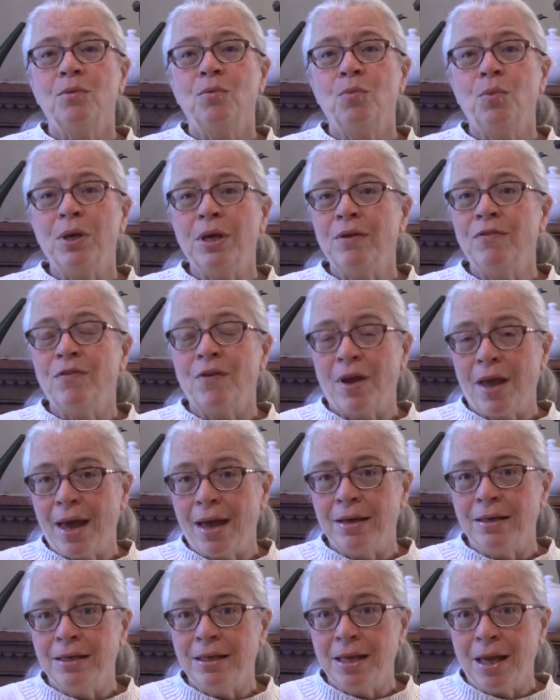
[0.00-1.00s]
we've
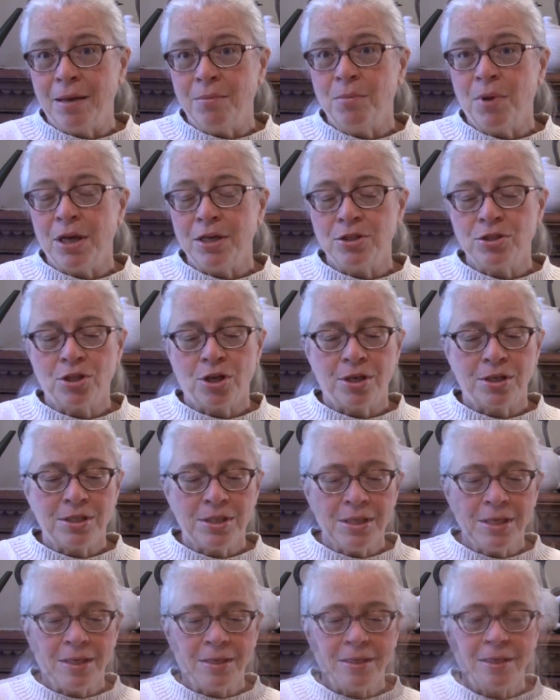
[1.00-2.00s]
had Genmaicha
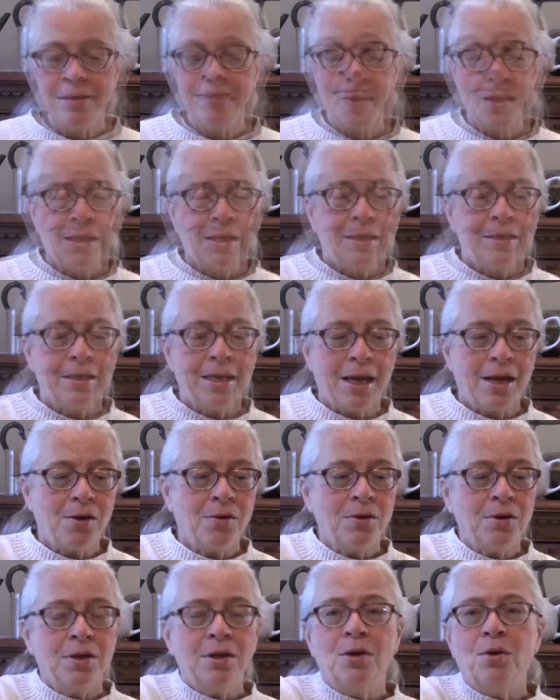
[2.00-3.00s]
tea.
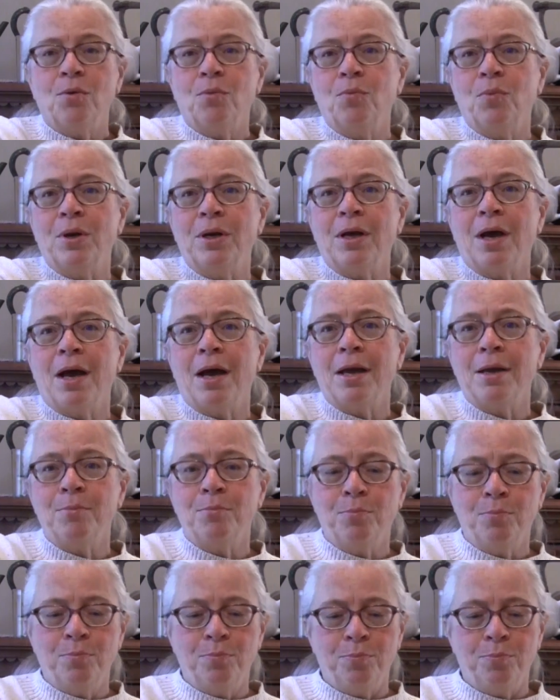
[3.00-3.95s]
Now, when I